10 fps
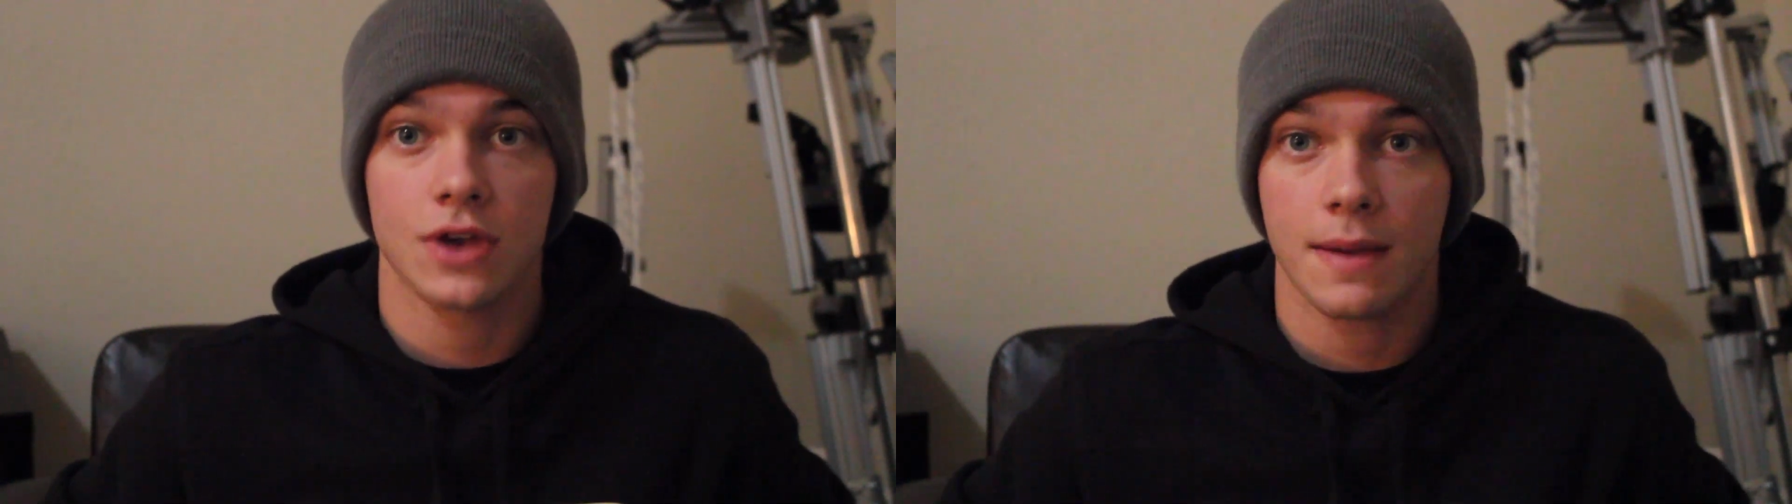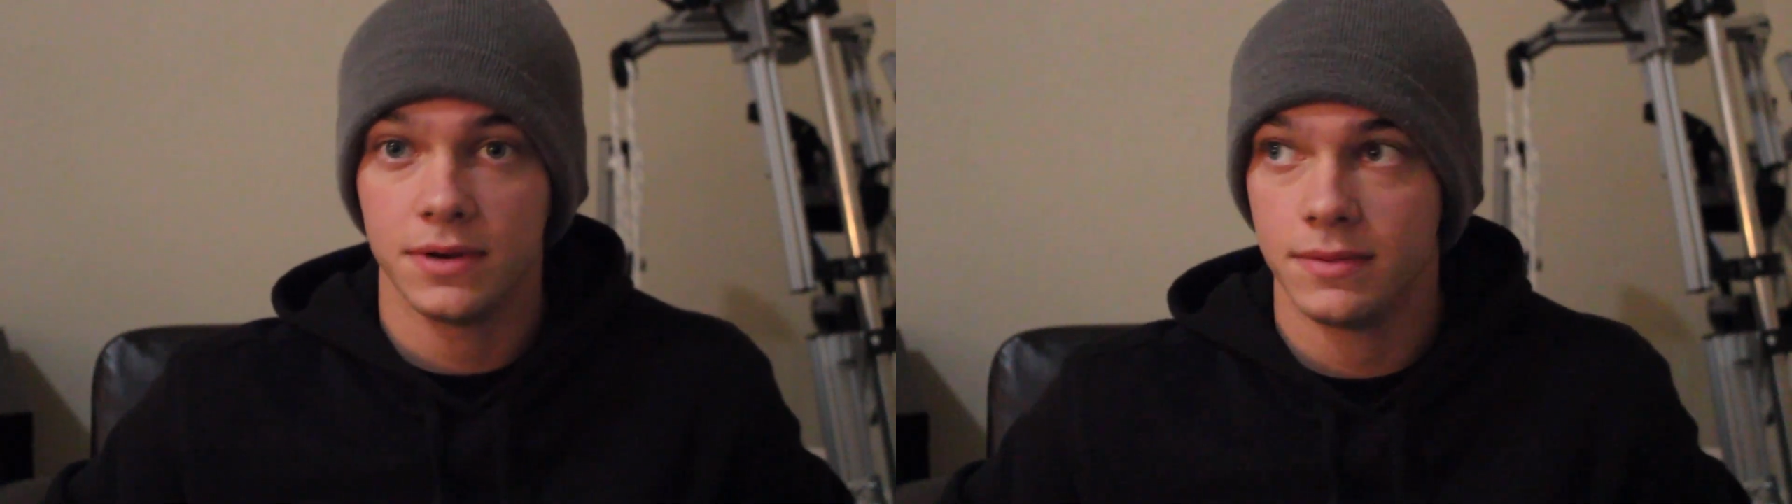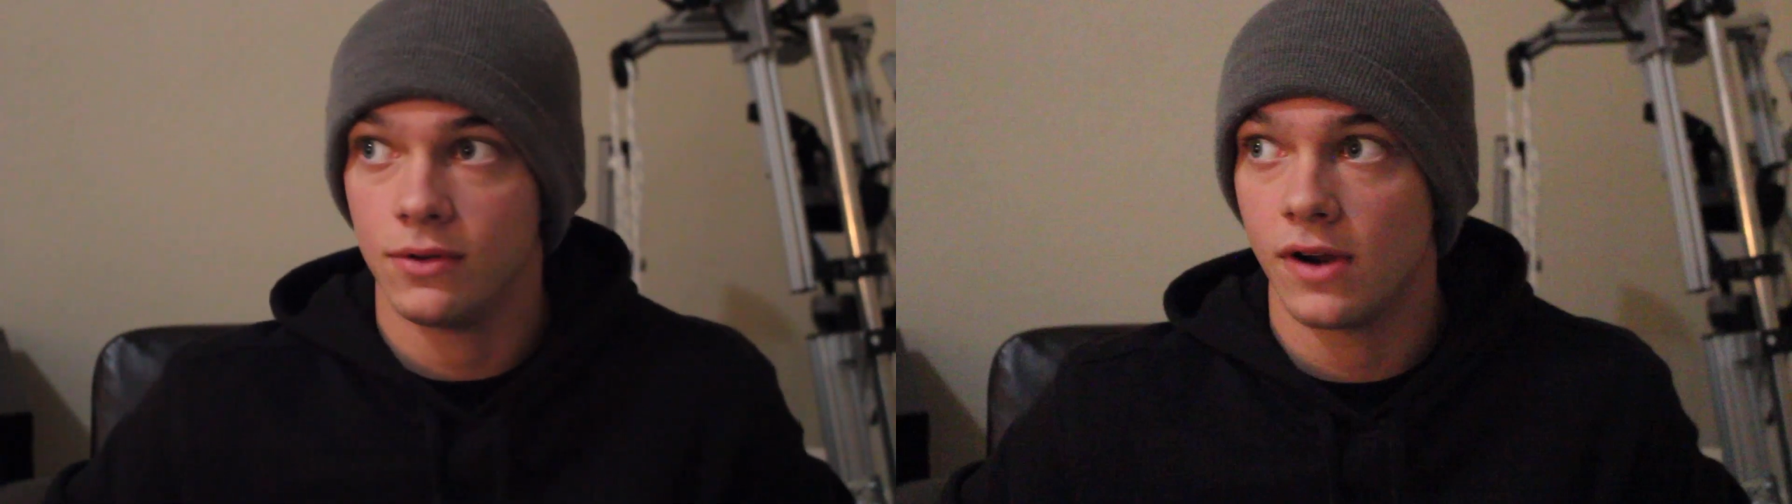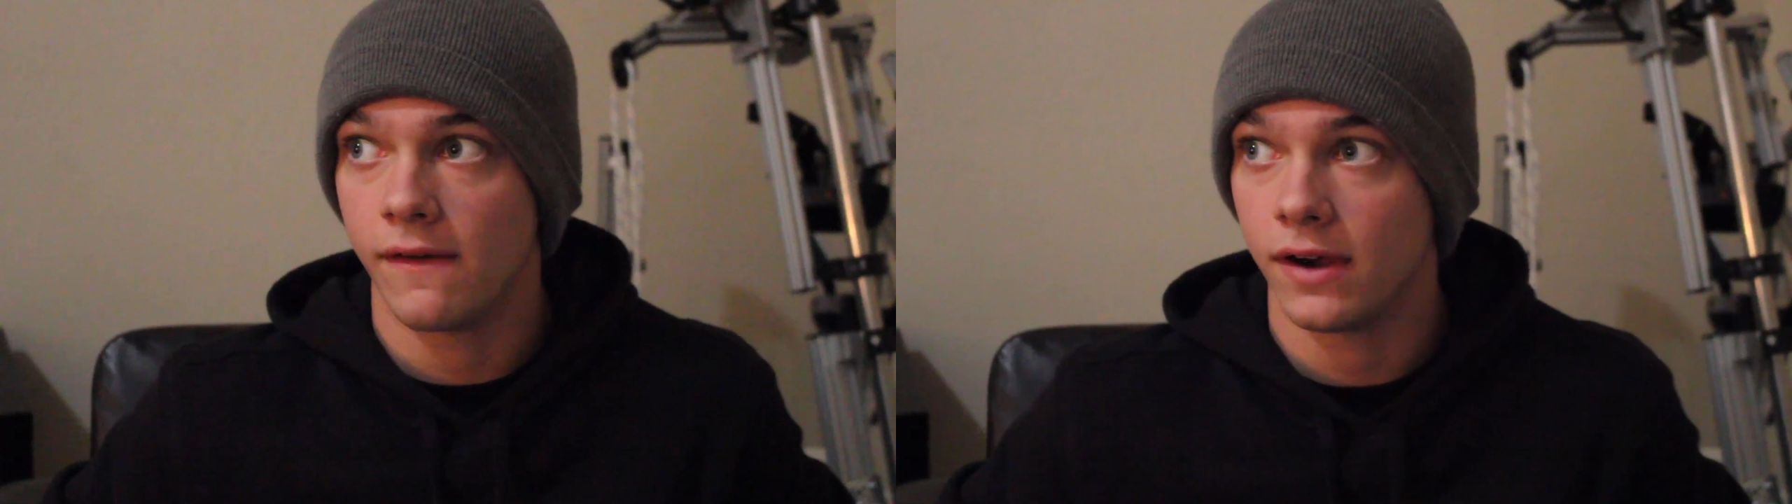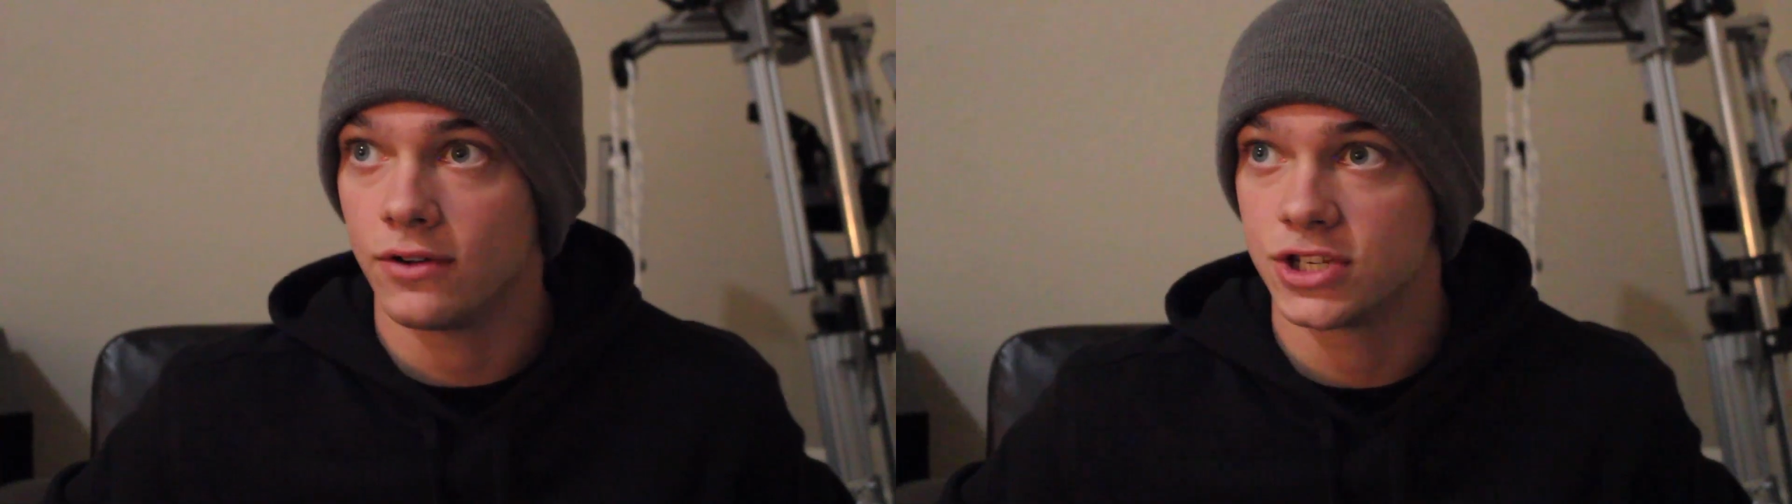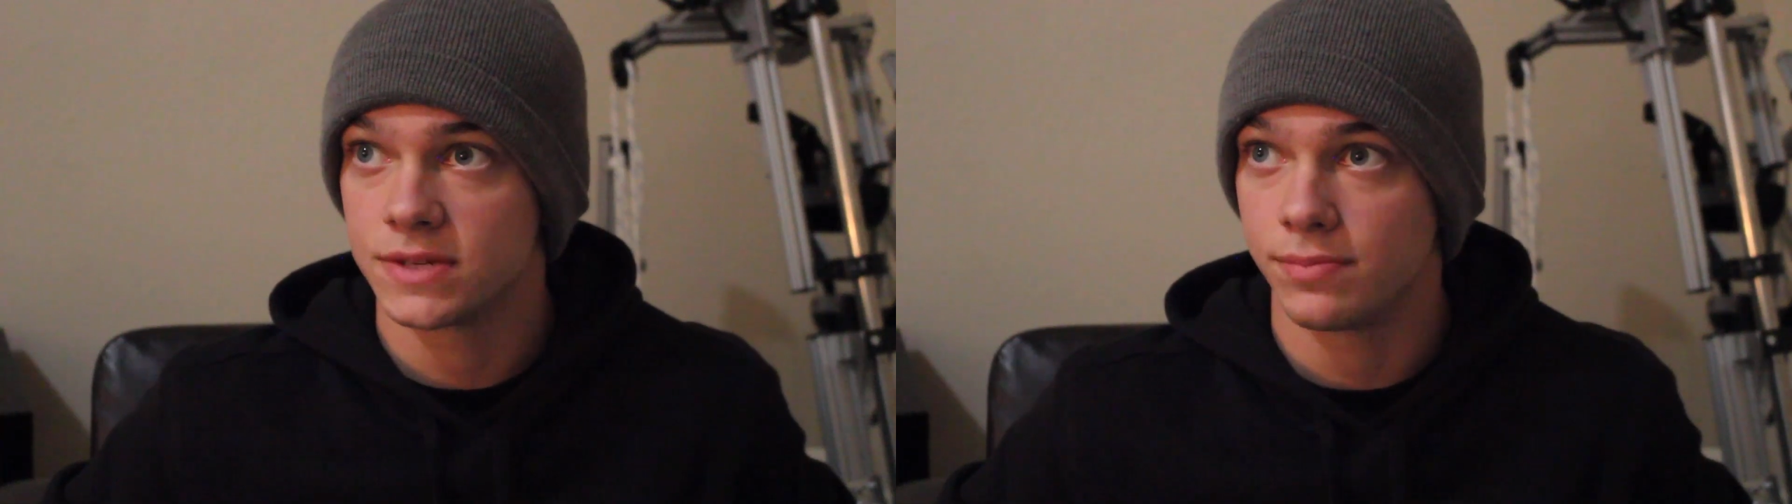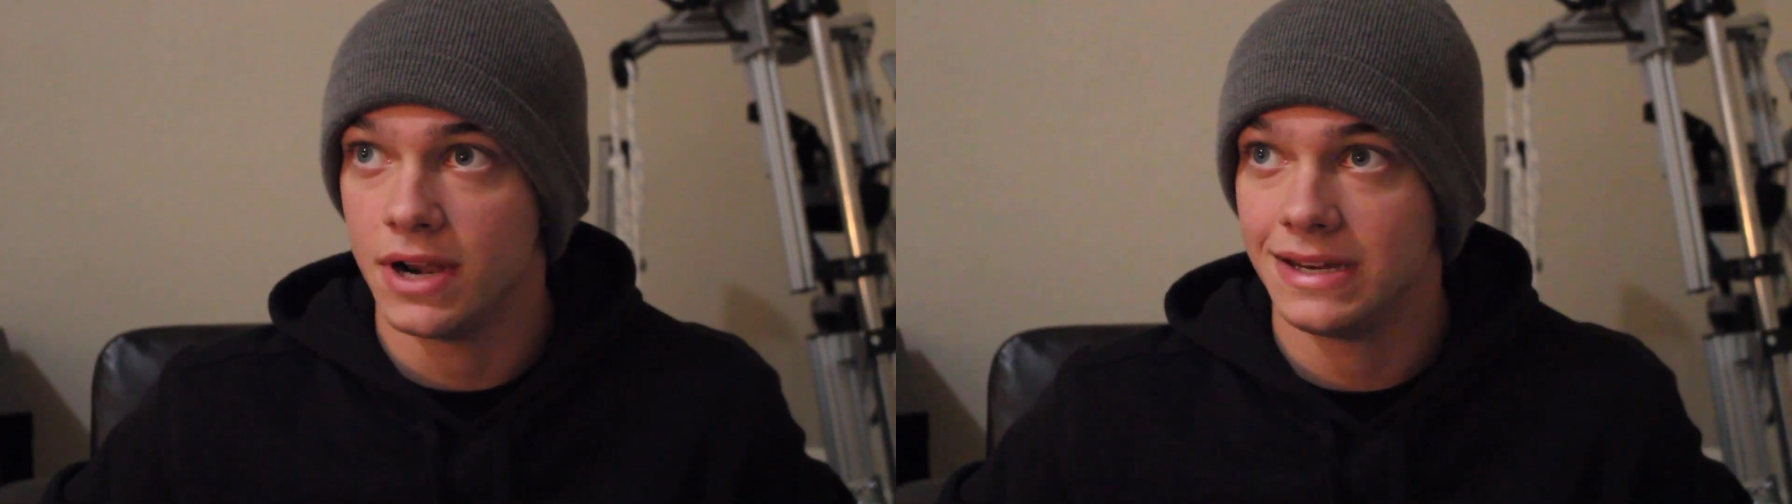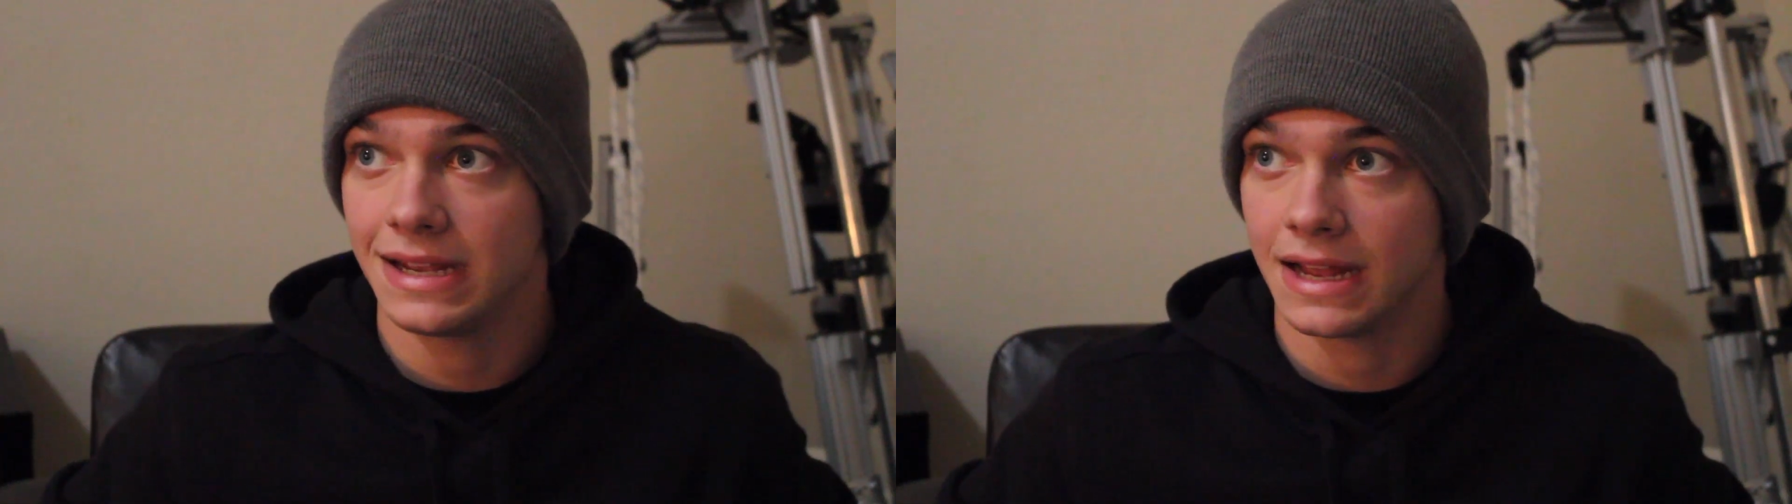happened to me whenever I was sprinting.